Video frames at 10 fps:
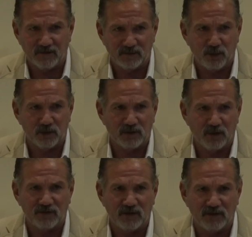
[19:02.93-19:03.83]
Small
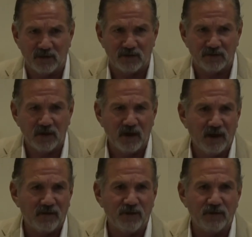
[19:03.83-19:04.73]
dosages.
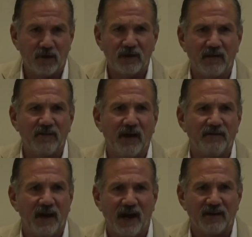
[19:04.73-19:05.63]
If you don't have
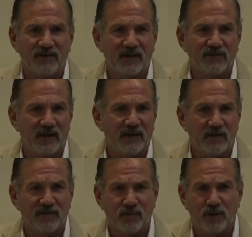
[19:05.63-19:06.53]
IV access, then
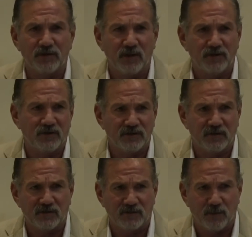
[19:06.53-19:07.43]
give small
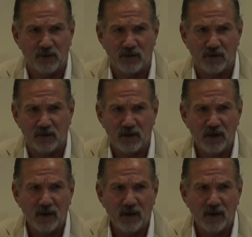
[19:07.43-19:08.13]
dosages of oral,